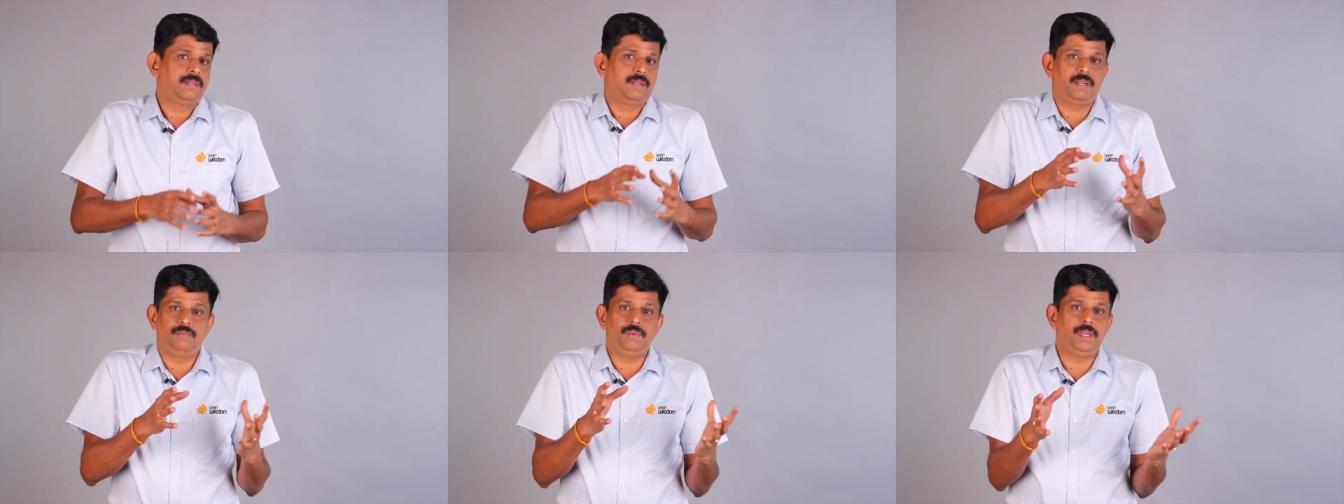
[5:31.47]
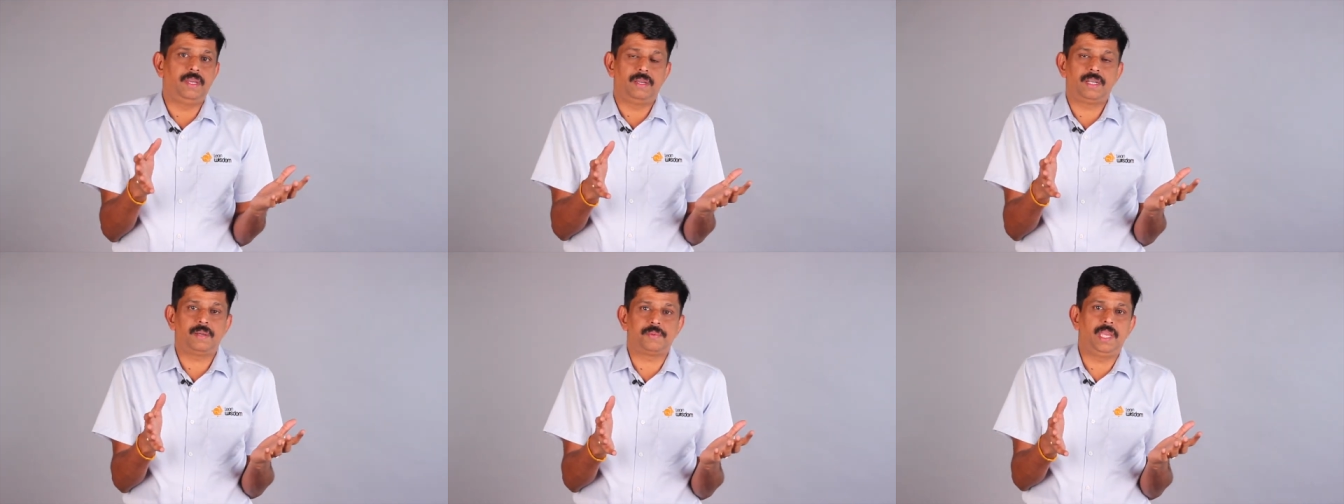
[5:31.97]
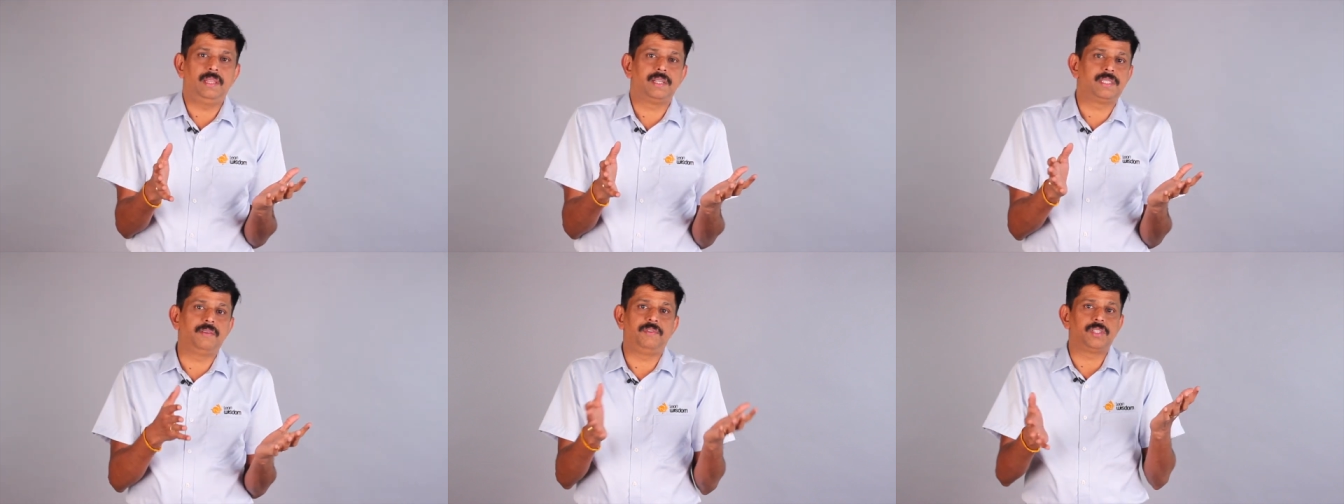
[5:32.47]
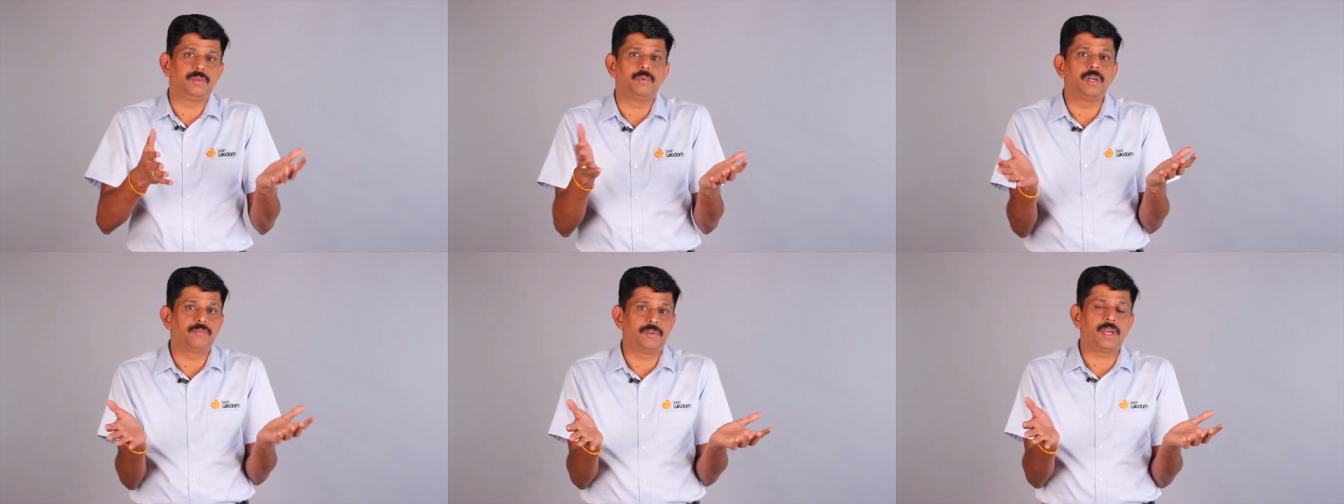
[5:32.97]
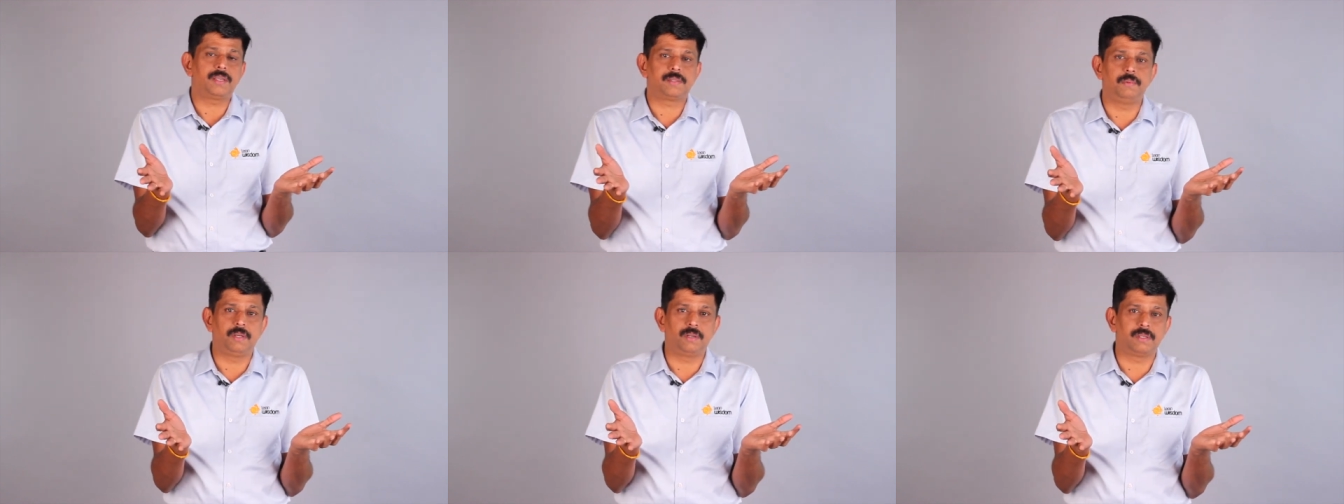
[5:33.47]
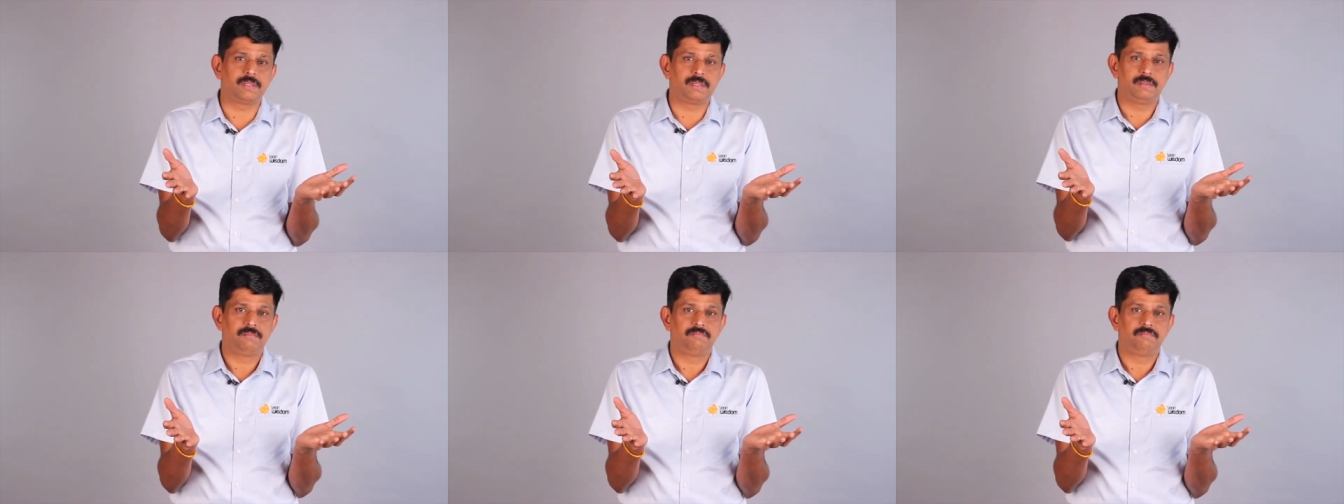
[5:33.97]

And we end up saying that safe doesn't work for us because